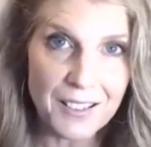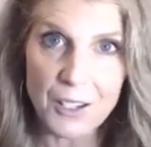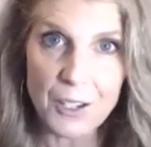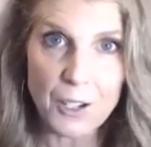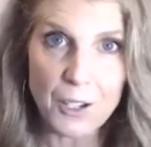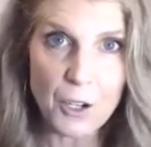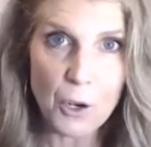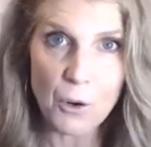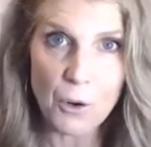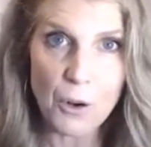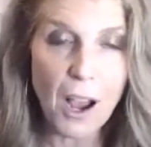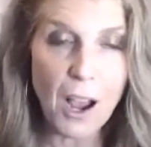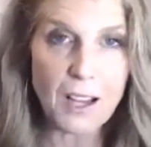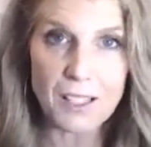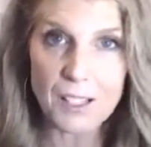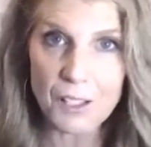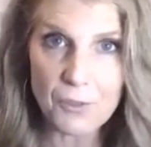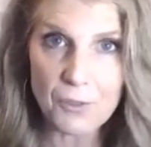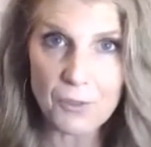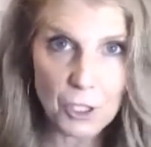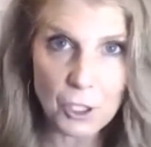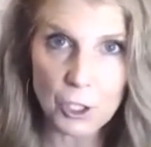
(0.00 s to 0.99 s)
kinds
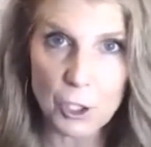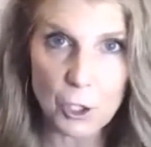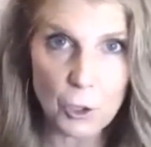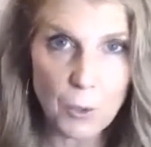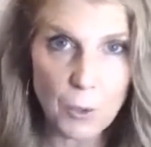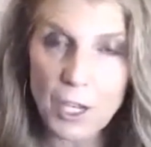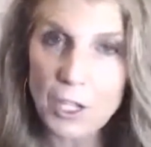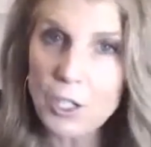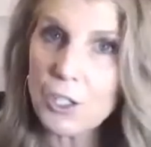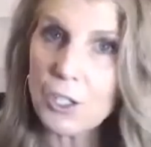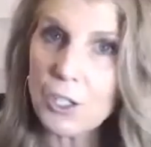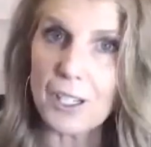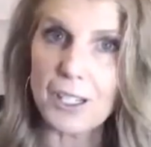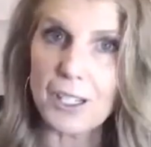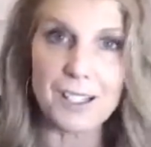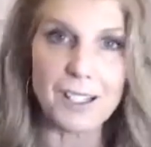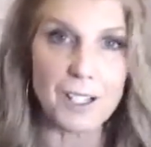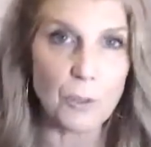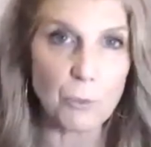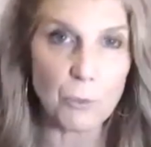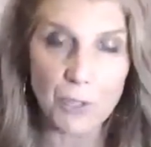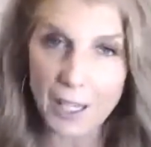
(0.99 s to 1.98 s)
of situations
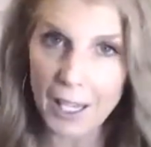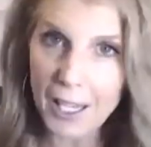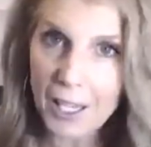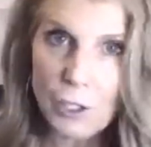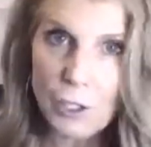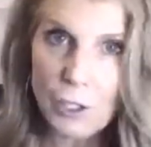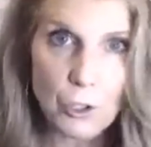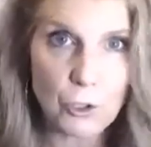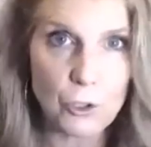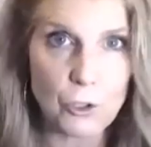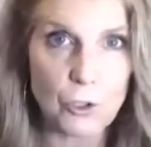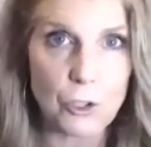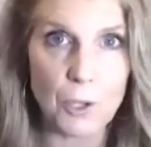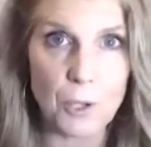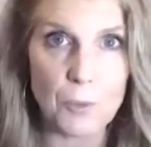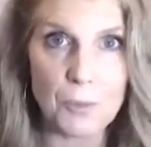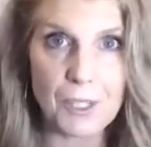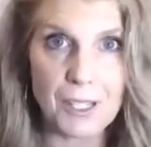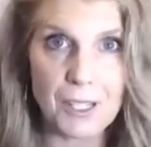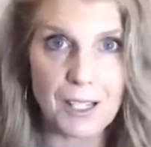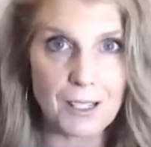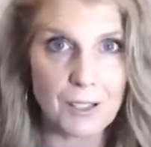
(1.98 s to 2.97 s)
and
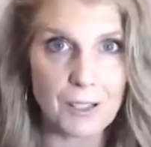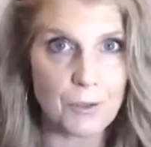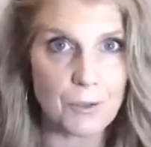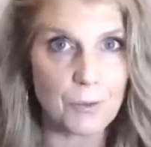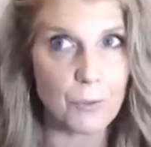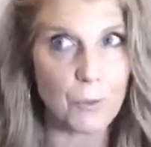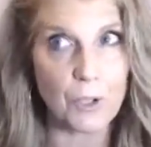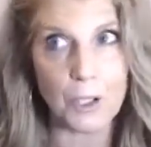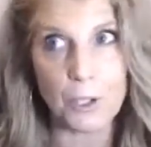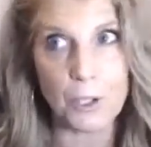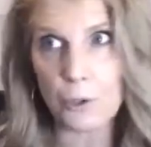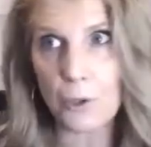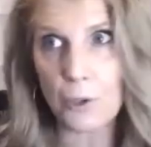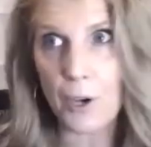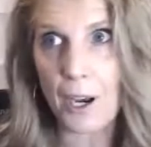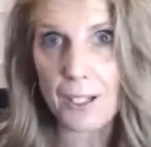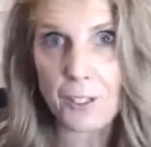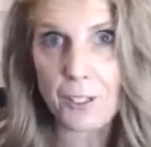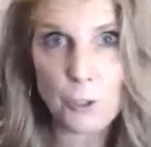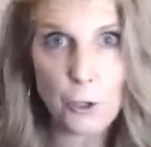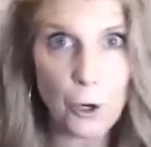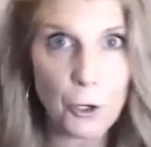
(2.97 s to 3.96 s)
relationships. That's what
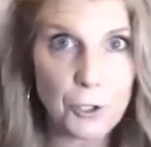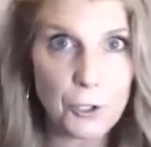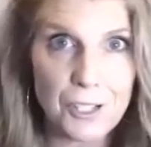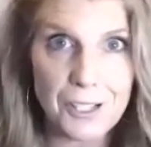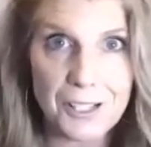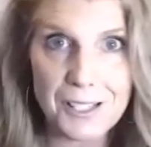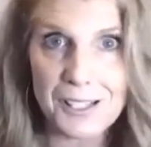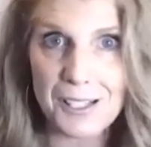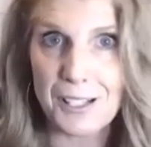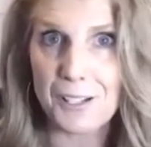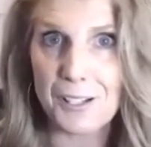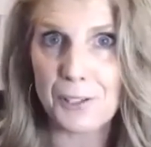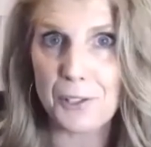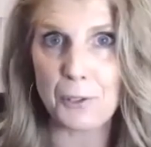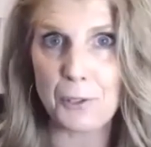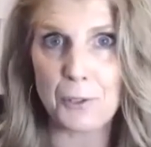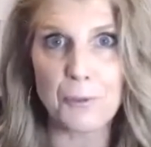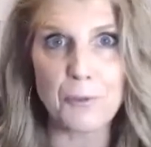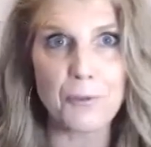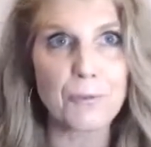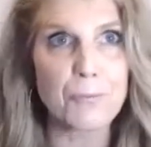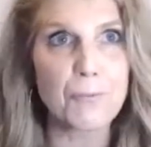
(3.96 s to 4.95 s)
attracts narcissists
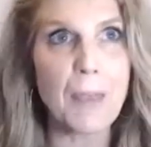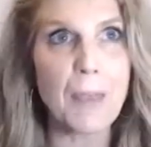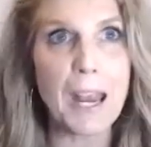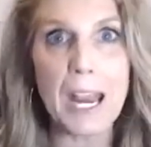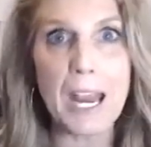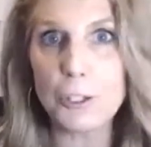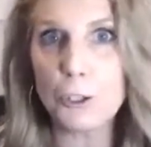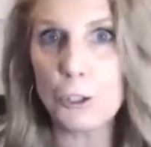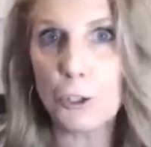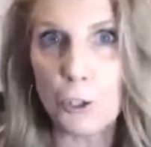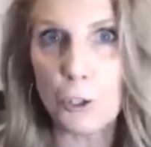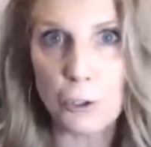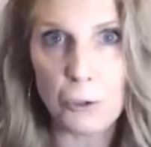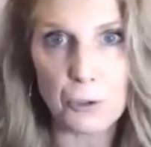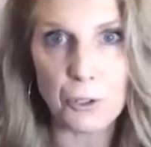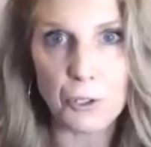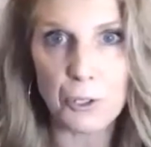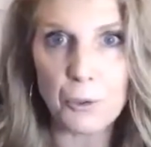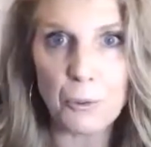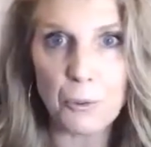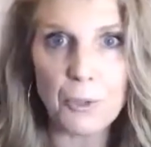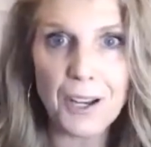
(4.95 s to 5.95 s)
or man children
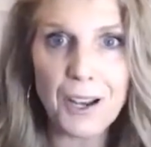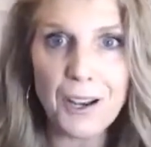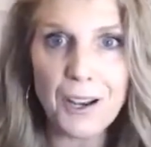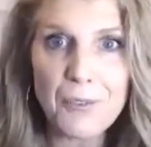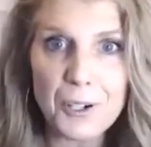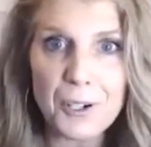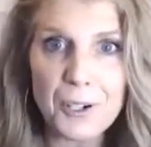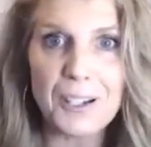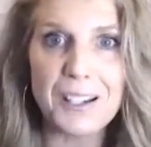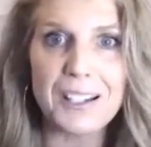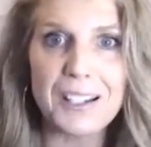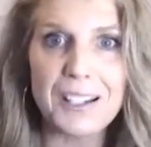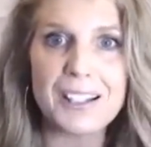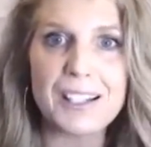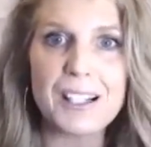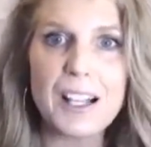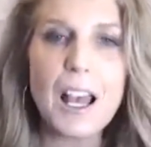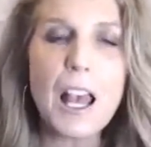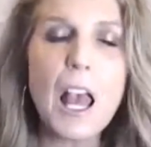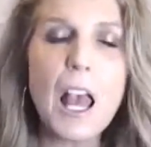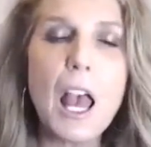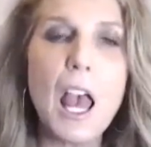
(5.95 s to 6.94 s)
or whatever it is.
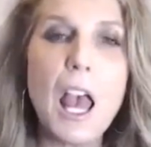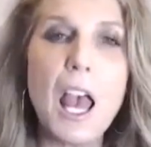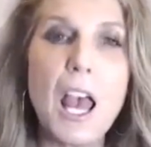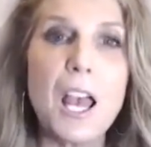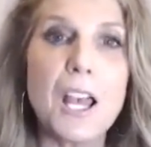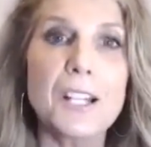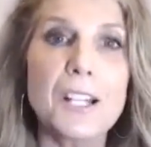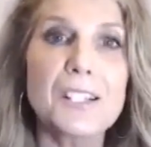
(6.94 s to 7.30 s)
So